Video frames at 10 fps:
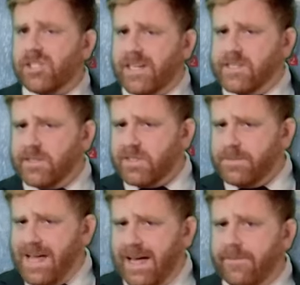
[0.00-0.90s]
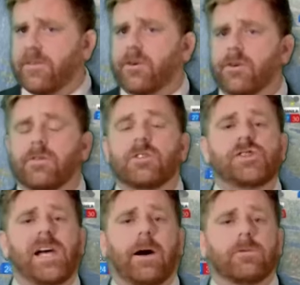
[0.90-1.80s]
chance of some afternoon
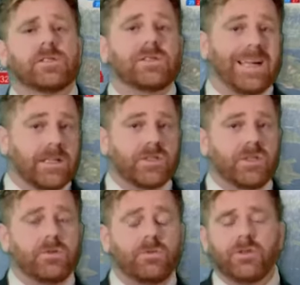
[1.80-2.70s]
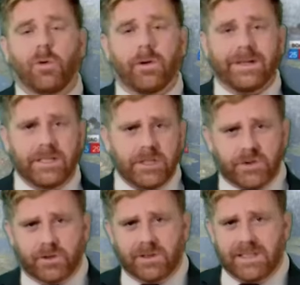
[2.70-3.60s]
showers thanks to your
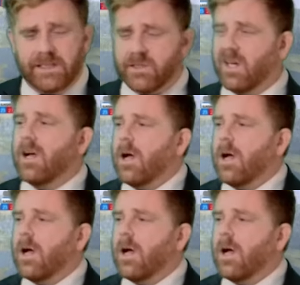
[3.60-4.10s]
easterlies.